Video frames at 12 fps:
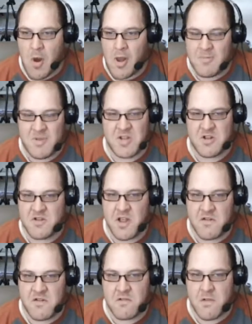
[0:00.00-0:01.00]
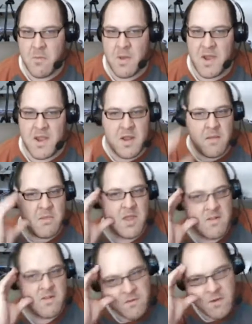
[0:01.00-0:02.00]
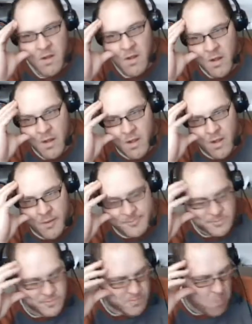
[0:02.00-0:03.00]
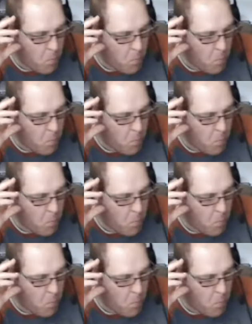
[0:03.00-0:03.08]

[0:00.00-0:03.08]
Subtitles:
I mean, it's not slow by any means. I'll